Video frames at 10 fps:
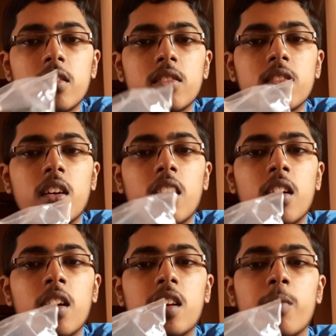It's
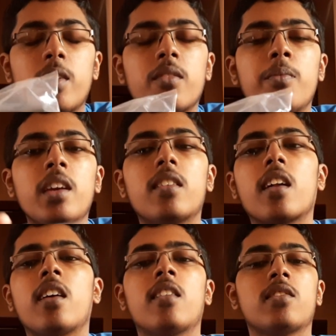a little bit big
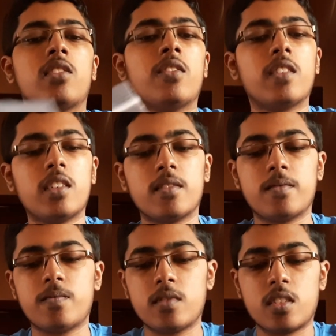receiver.
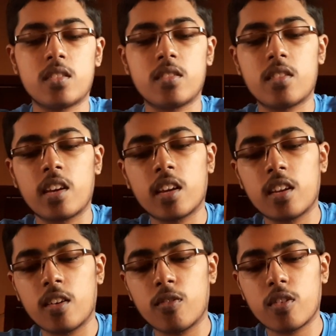Just take
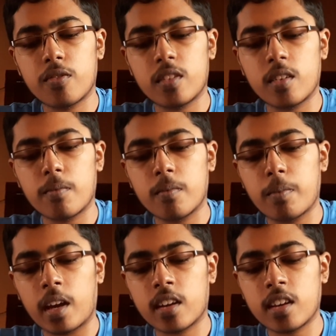it out of the
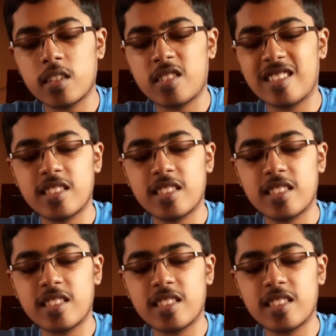package.